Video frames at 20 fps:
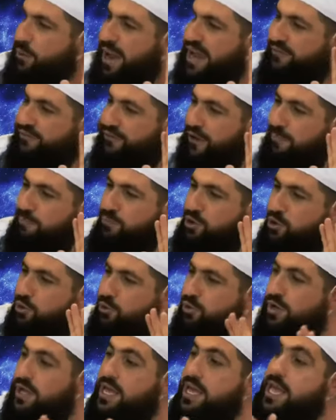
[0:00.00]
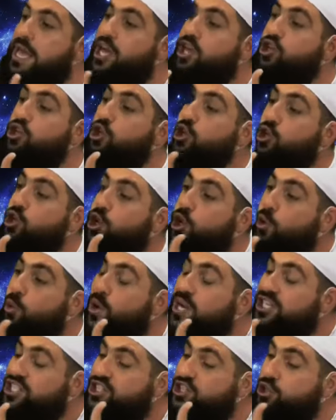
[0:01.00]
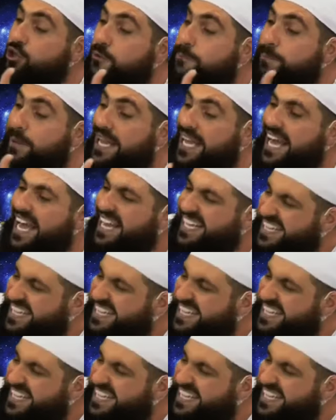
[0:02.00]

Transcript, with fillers: away from you. Do you wish to be